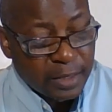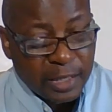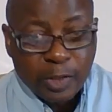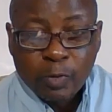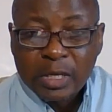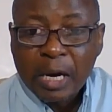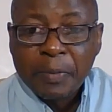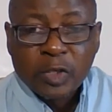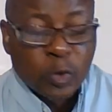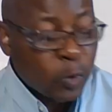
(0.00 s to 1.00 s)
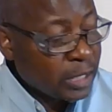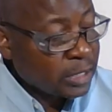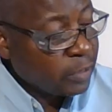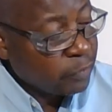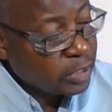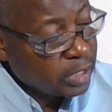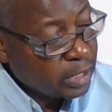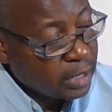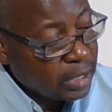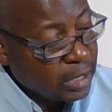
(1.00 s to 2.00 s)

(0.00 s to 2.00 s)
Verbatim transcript: This is what happens to us every day.